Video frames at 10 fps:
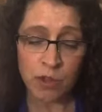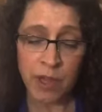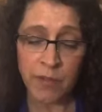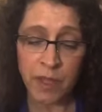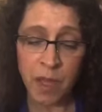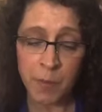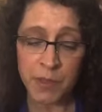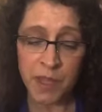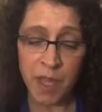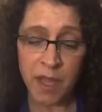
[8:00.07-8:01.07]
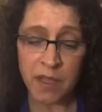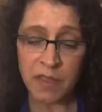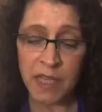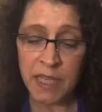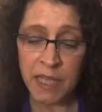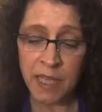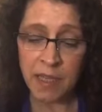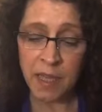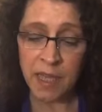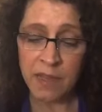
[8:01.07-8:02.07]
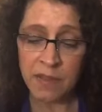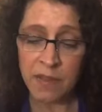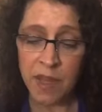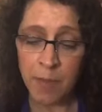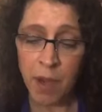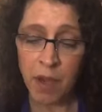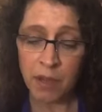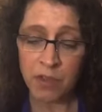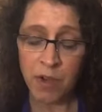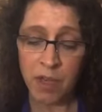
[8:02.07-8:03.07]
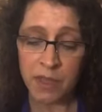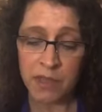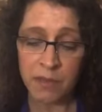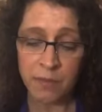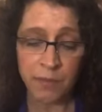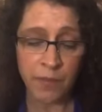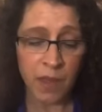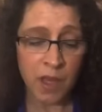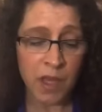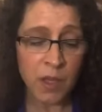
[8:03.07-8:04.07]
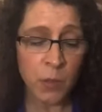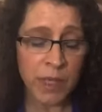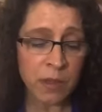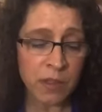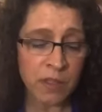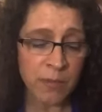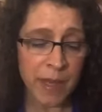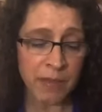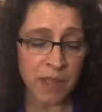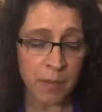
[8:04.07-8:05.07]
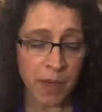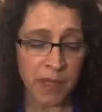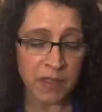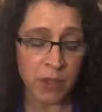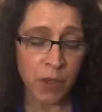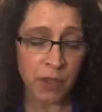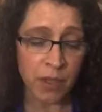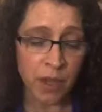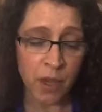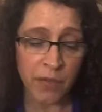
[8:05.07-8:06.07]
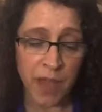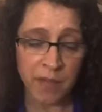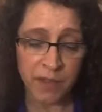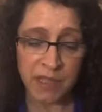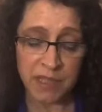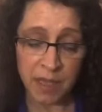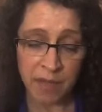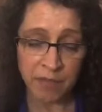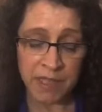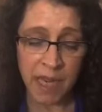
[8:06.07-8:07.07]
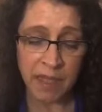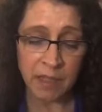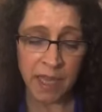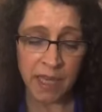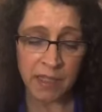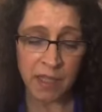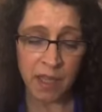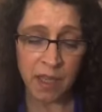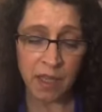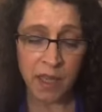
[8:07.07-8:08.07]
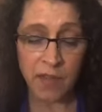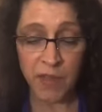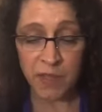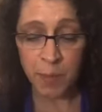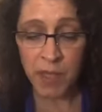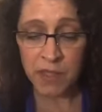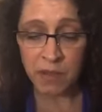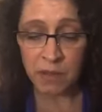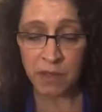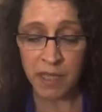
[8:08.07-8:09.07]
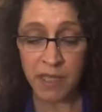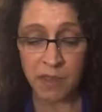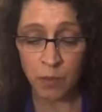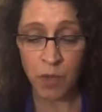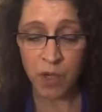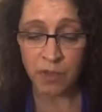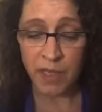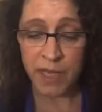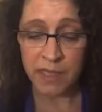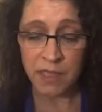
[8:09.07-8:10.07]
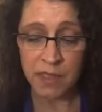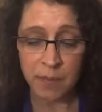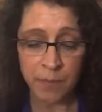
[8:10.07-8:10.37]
travel cups as they lean against their parked trucks. Wheels of mountain bikes hook over every tailgate. If there's bustle, it isn't work-related.